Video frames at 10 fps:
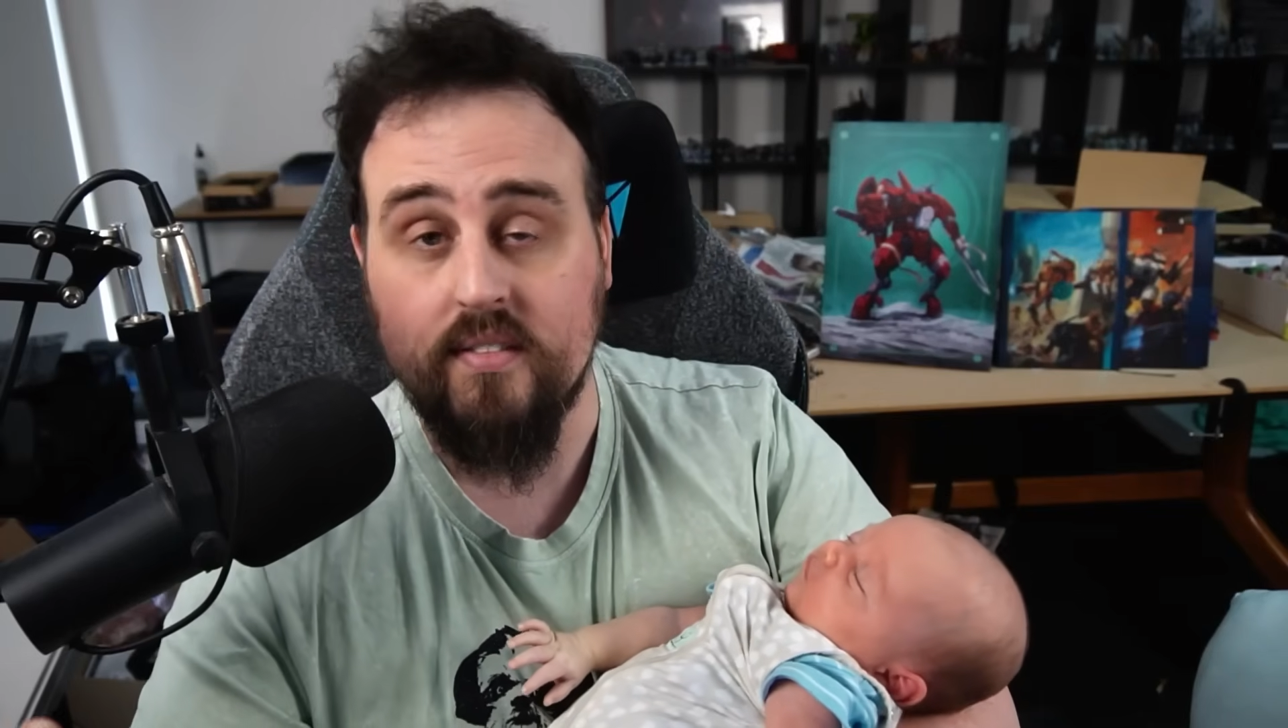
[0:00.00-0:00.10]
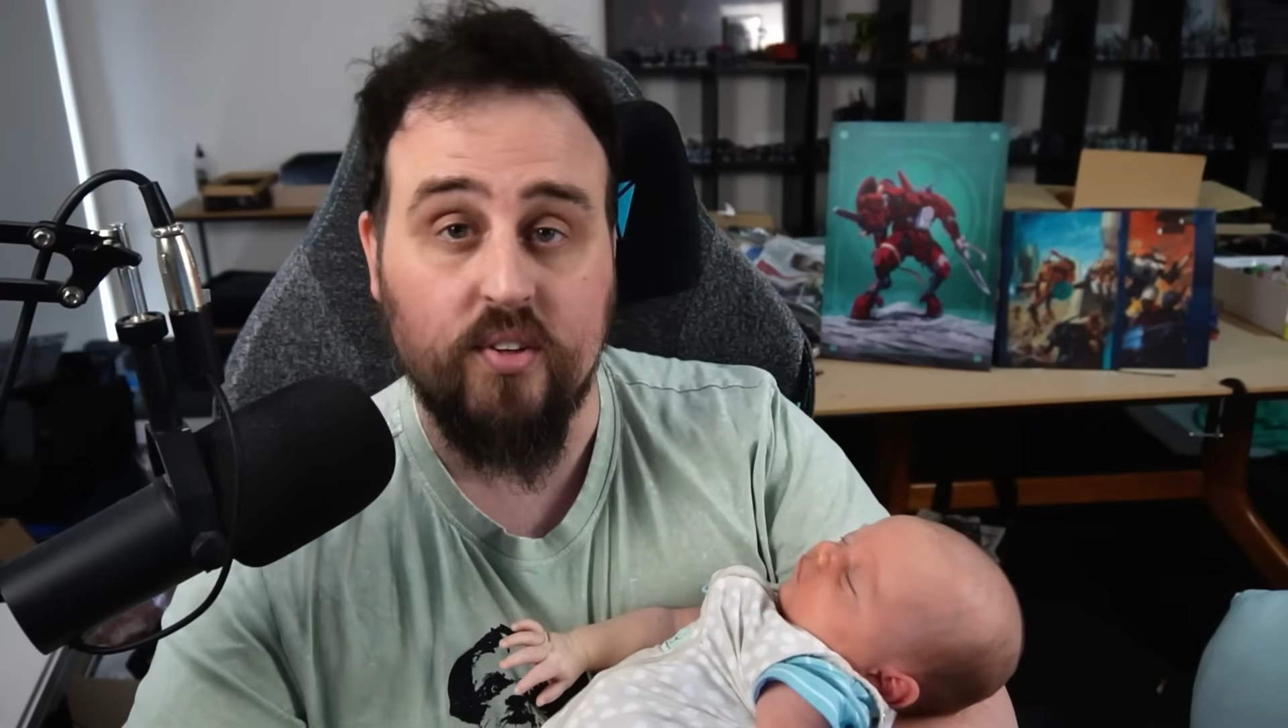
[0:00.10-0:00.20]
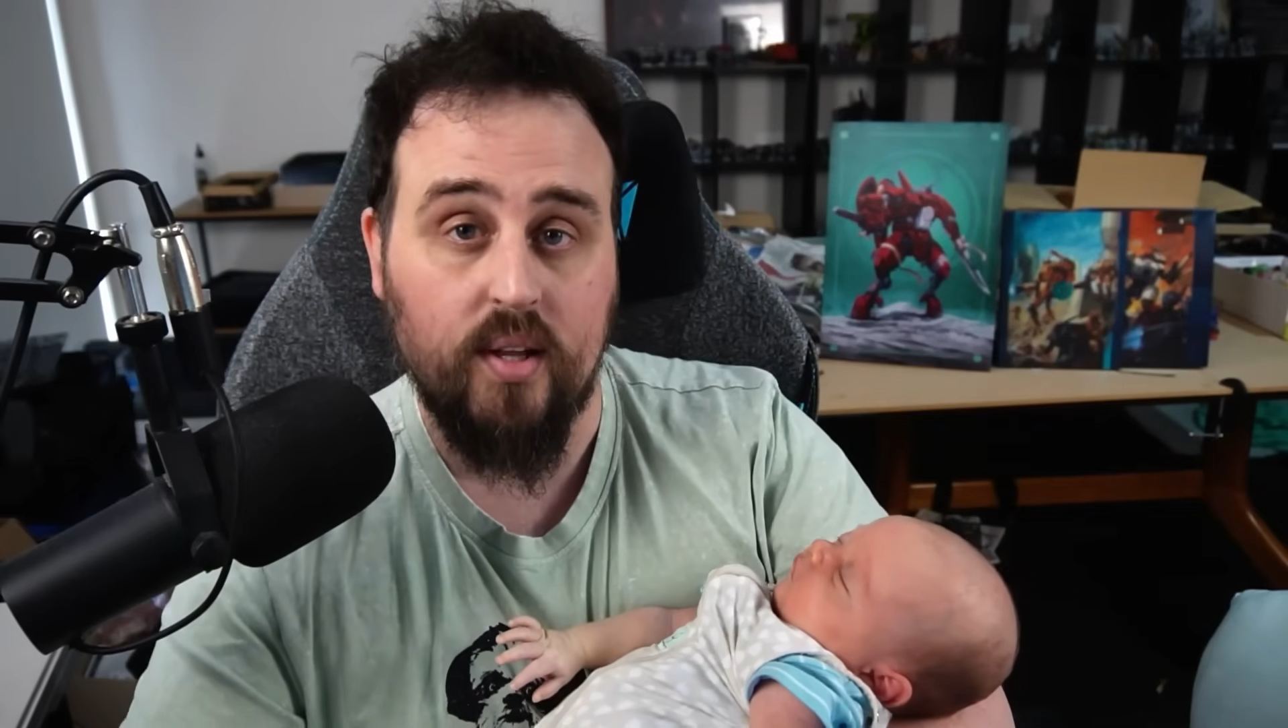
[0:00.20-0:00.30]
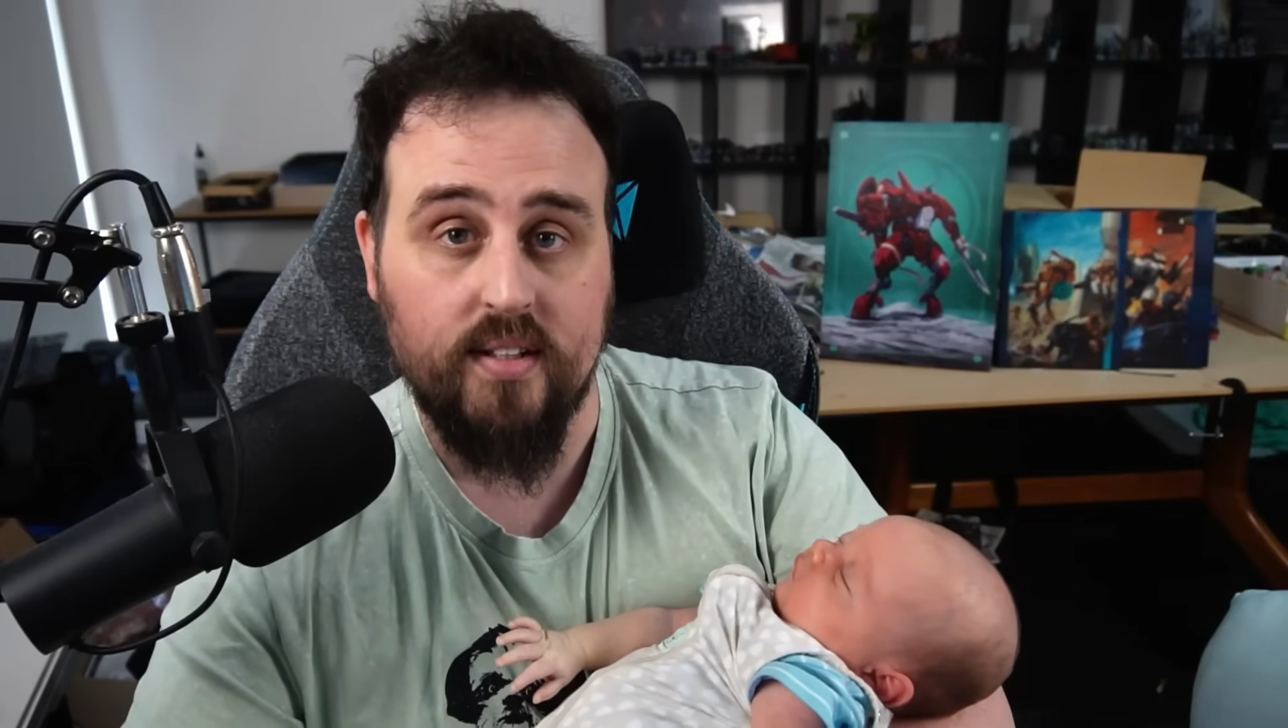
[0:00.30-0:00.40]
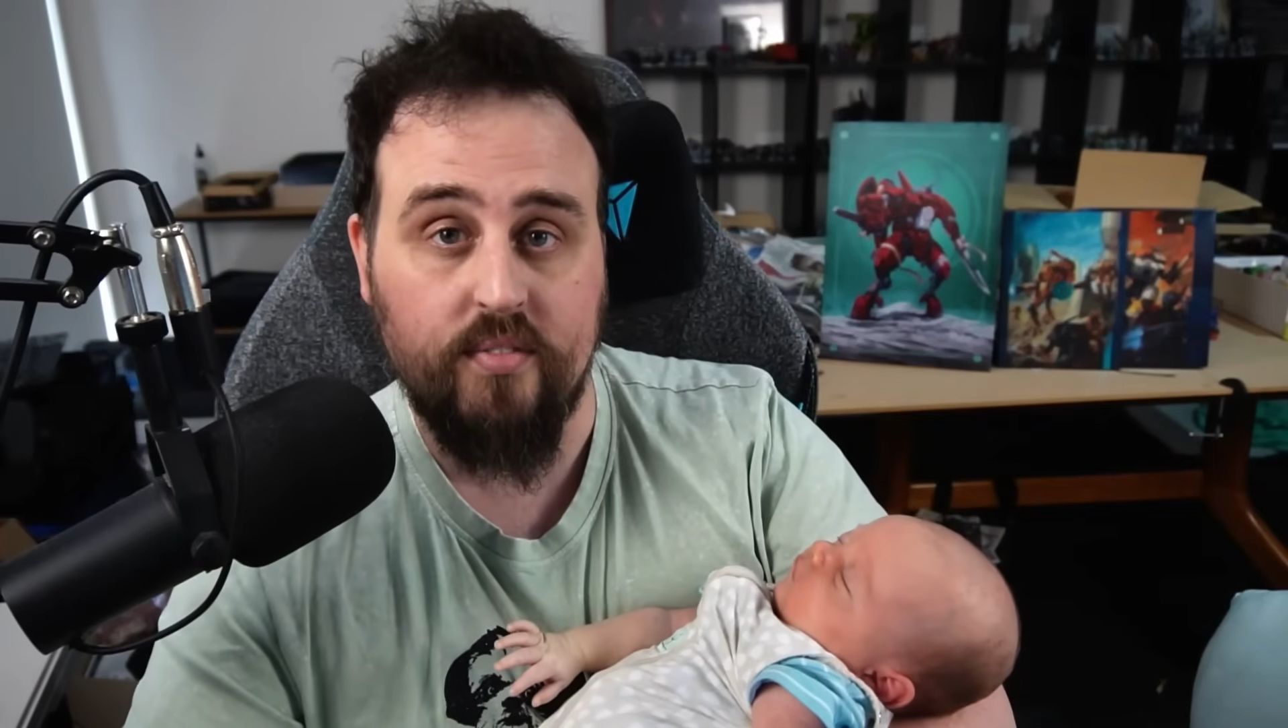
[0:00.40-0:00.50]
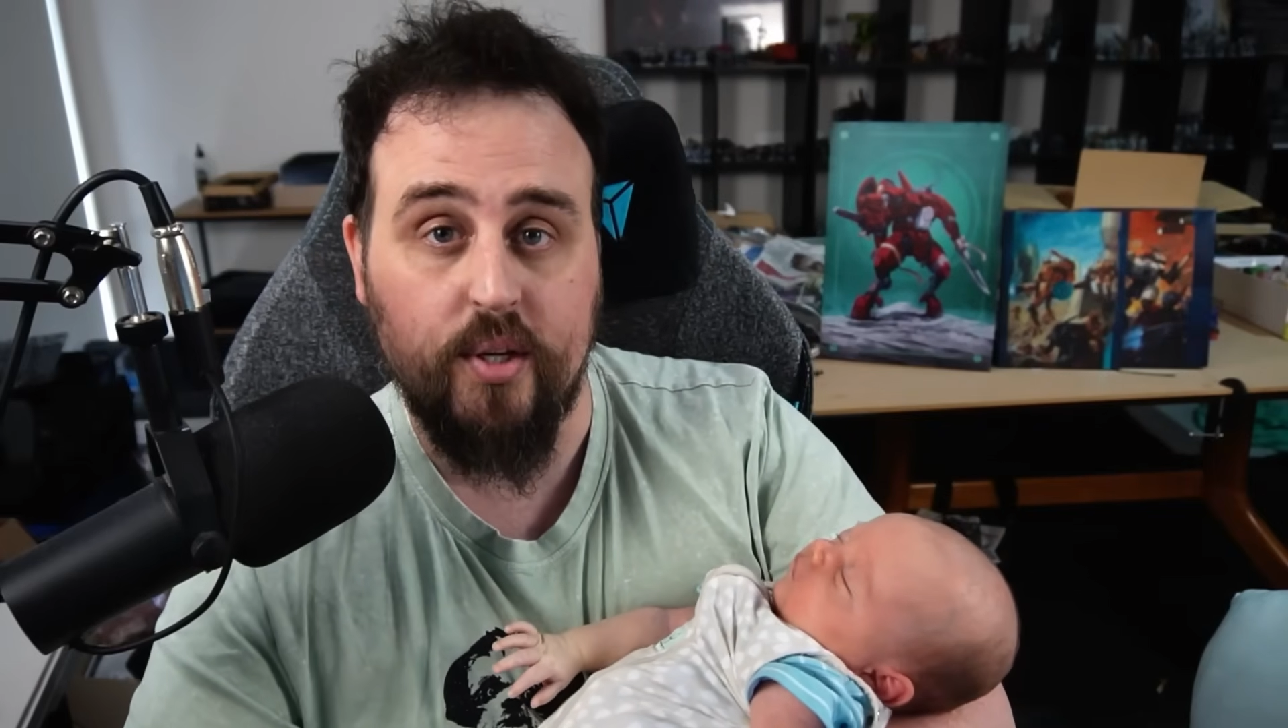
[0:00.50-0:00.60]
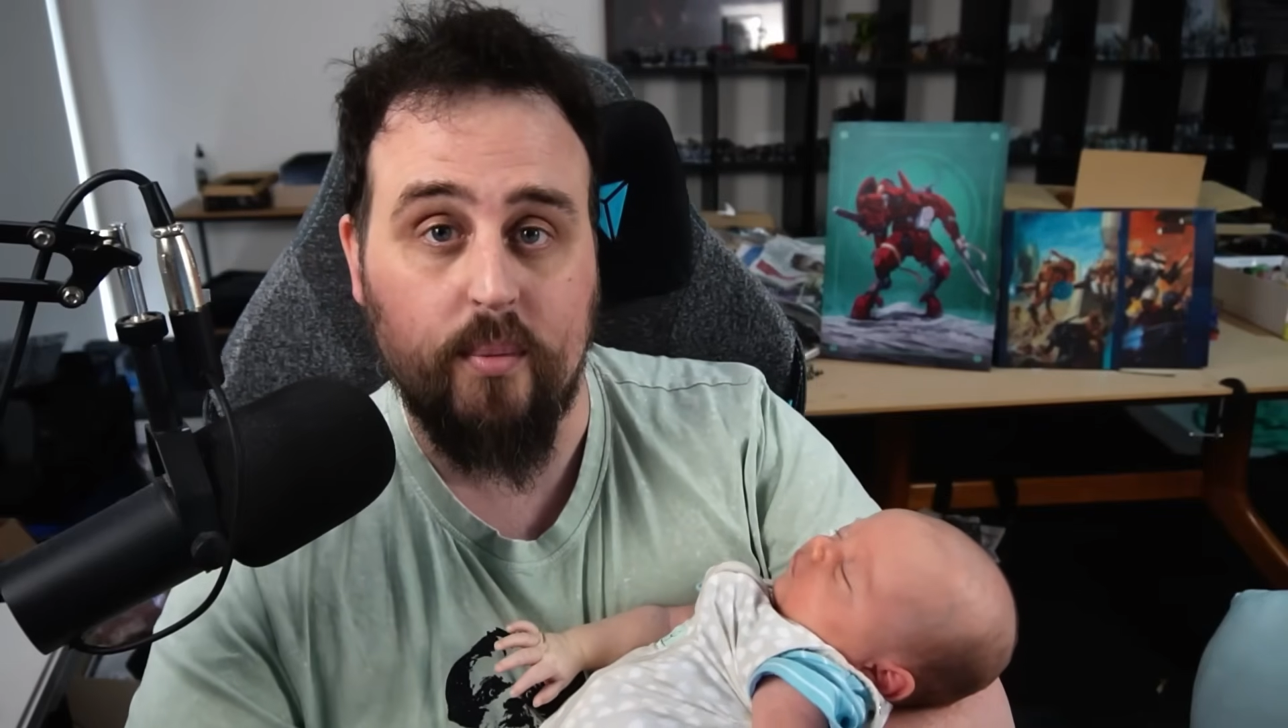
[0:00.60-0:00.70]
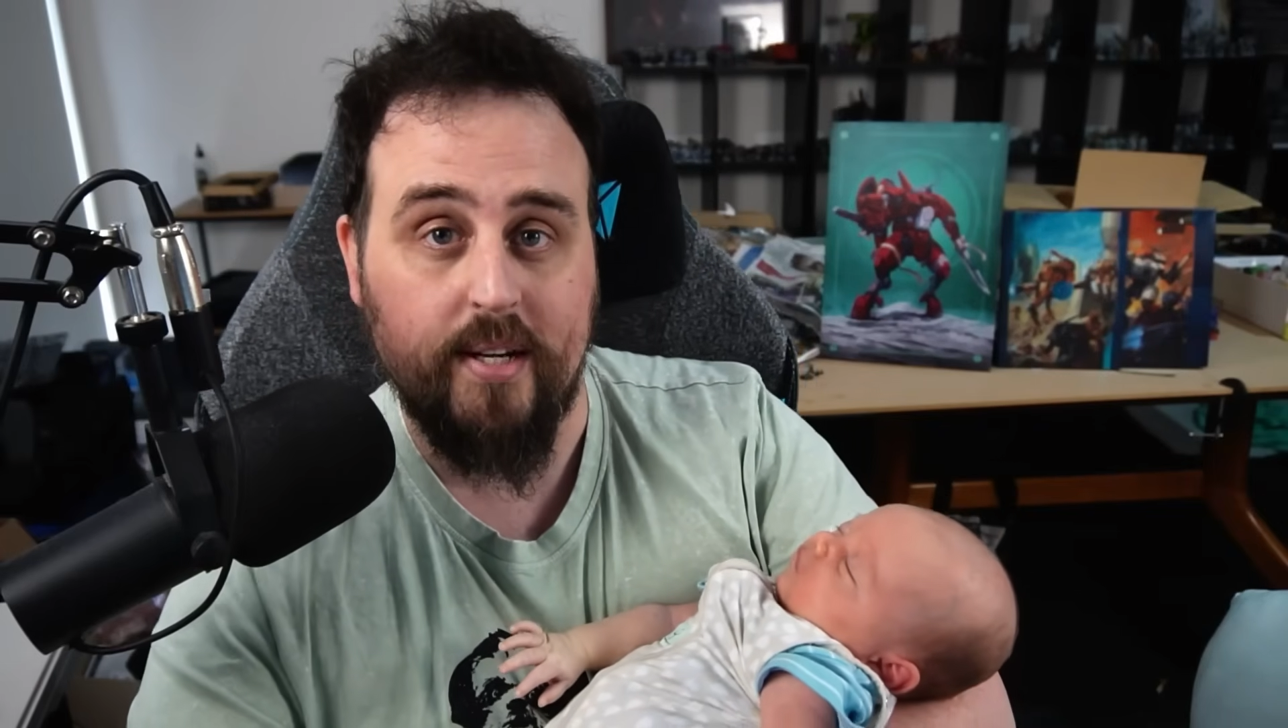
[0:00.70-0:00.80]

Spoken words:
if you like the video,